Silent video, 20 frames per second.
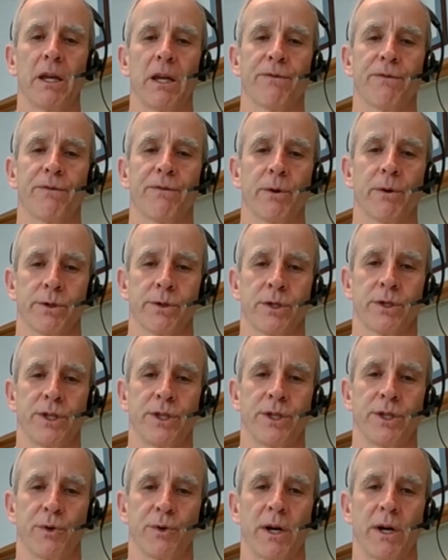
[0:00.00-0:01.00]
If there was a
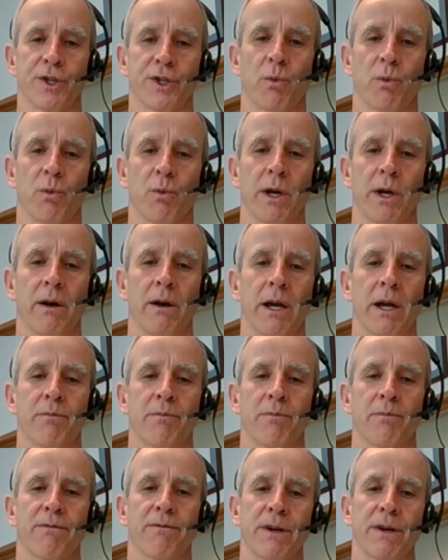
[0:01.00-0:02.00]
situation where
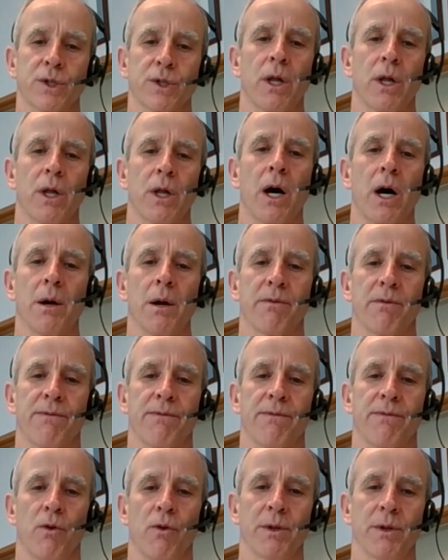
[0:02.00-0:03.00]
a professional or high
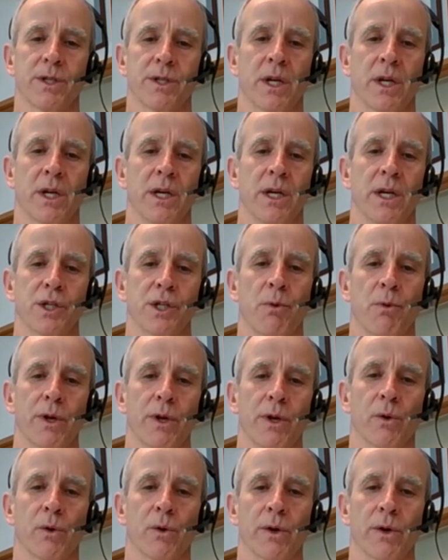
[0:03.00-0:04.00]
performance
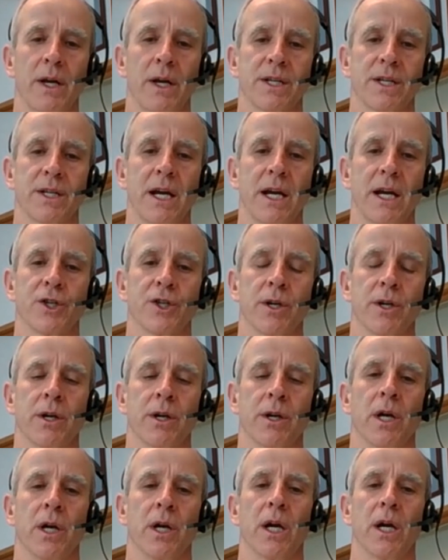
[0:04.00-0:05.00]
sporting
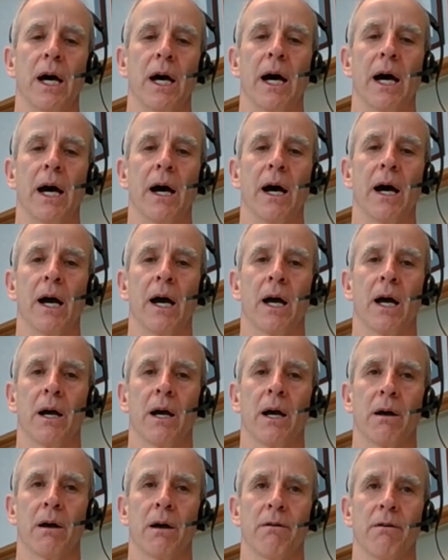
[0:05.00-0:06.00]
organisation
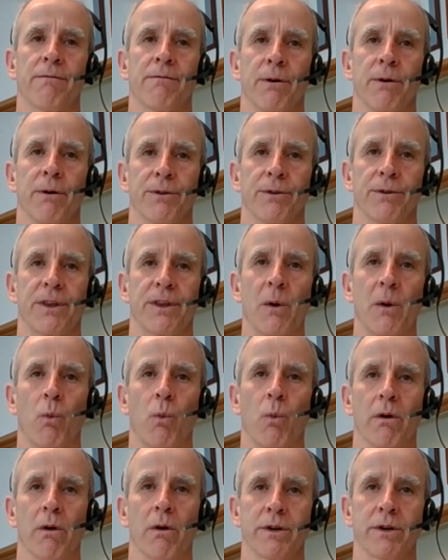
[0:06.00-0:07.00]
felt that they
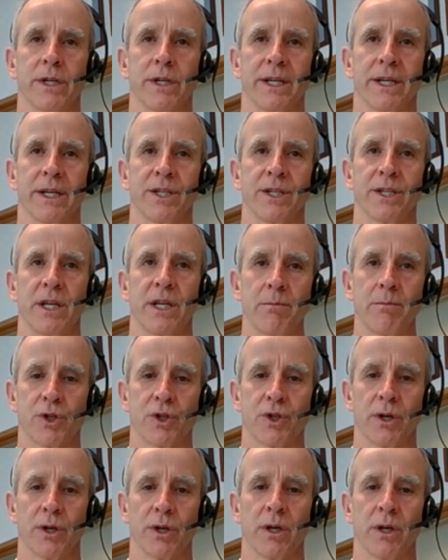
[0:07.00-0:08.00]
warranted
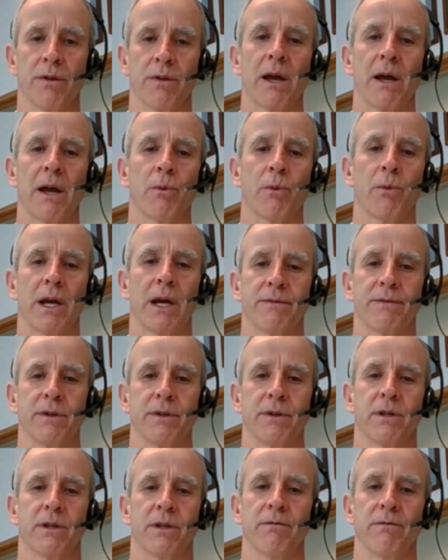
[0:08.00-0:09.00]
exemption, they would have
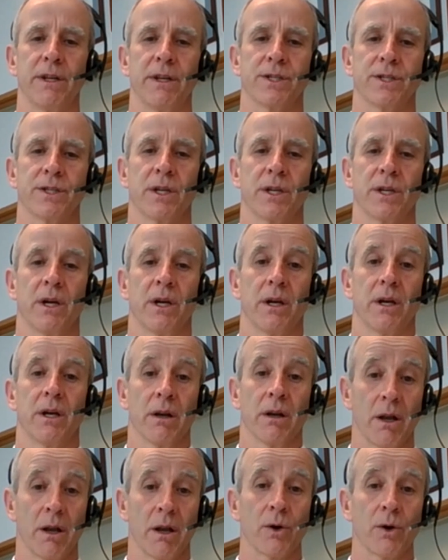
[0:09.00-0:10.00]
to convince
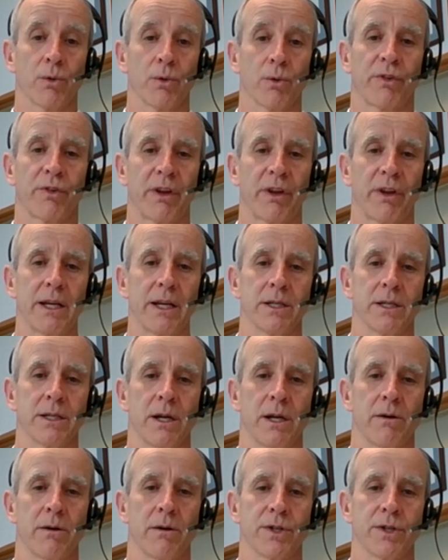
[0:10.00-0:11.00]
local, state and
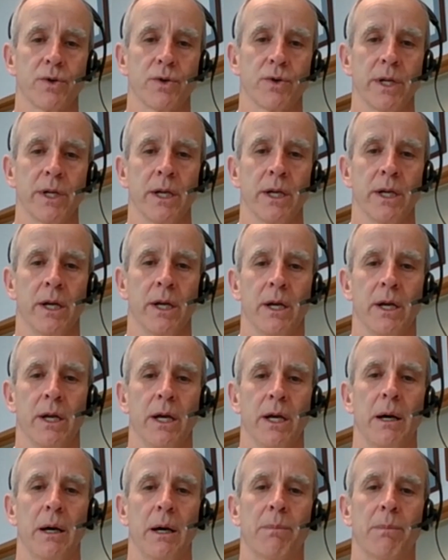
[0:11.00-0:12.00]
territory
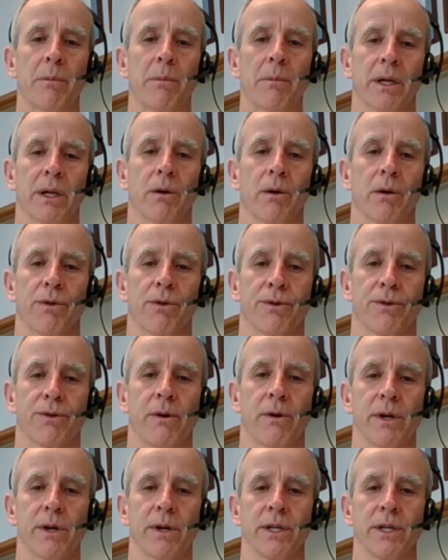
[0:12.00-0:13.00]
public health
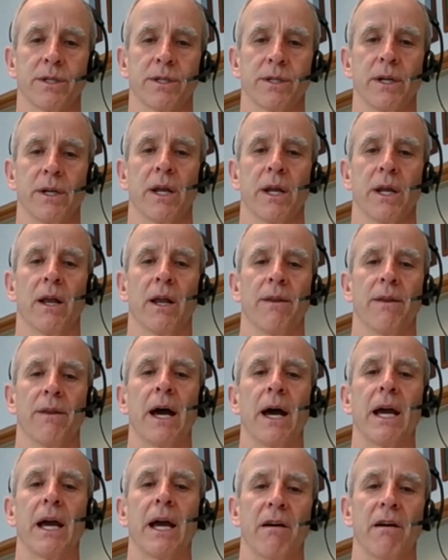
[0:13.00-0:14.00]
authorities that
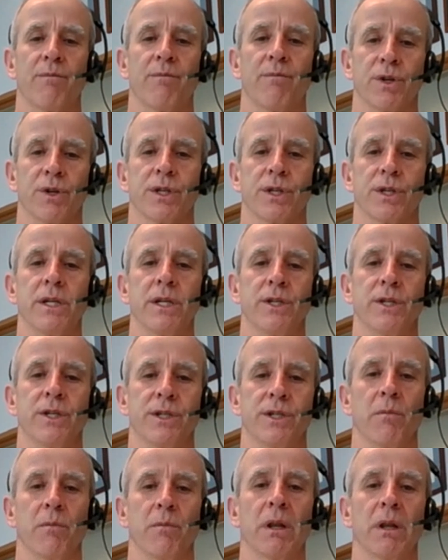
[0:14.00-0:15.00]
they have
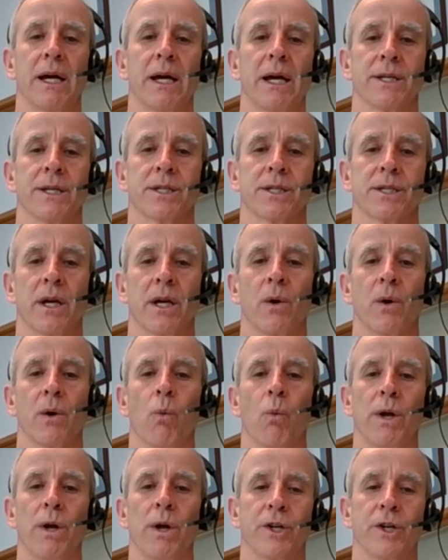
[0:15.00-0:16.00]
procedures in place
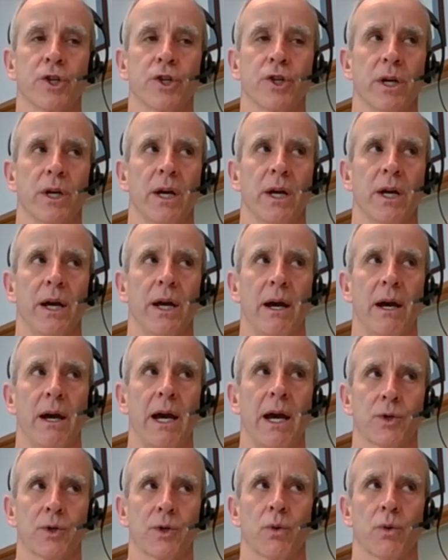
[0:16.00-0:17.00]
which
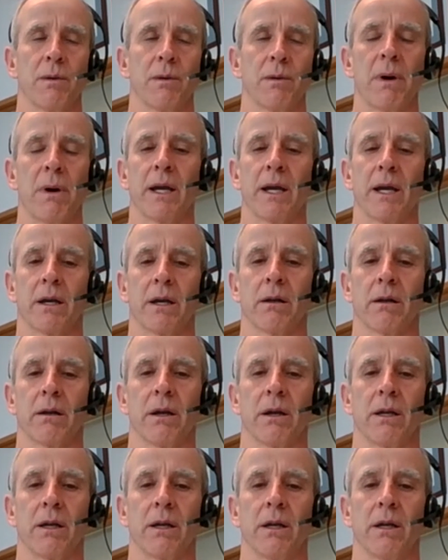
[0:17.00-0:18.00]
actually
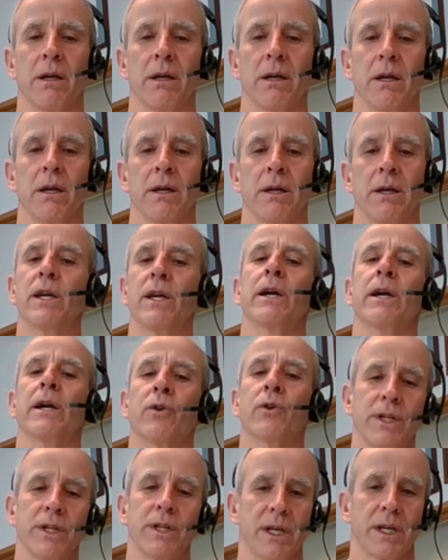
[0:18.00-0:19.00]

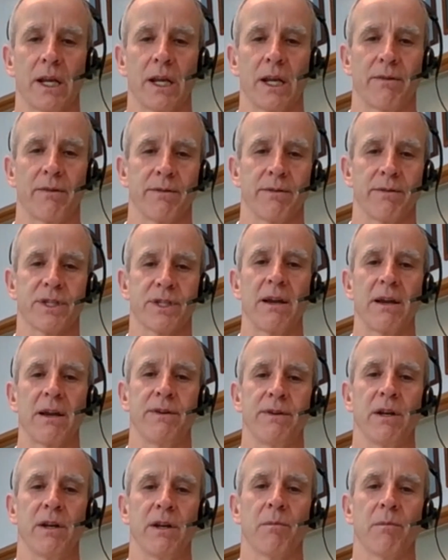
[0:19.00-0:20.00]
increase their level of
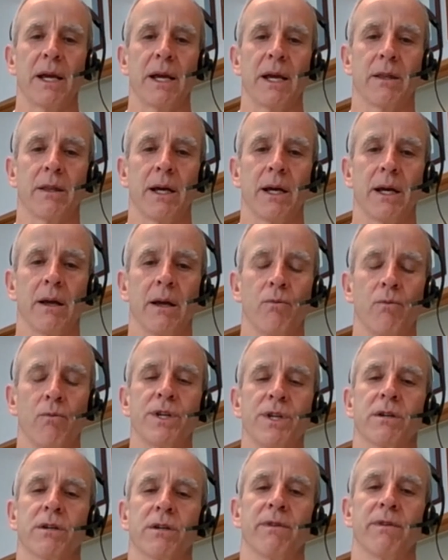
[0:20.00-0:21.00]
safety and make their
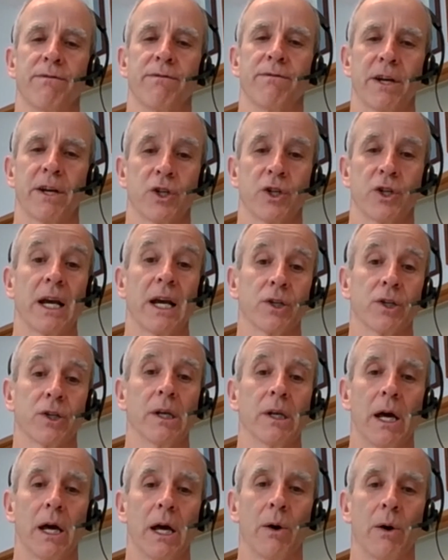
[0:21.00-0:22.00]
risk of infection
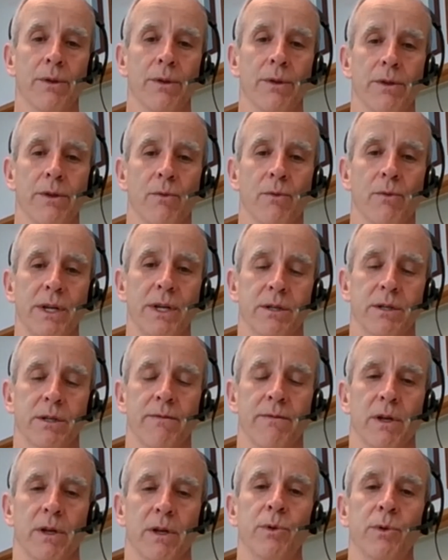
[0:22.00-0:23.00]
actually lower than the rest
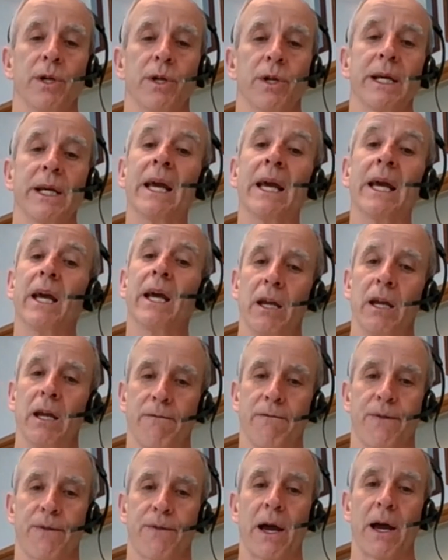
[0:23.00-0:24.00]
of the community
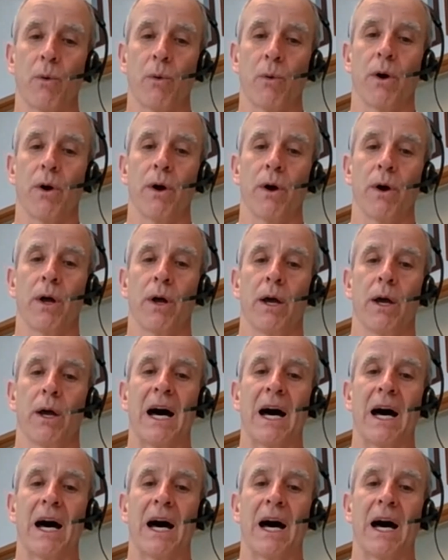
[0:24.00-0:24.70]
if they were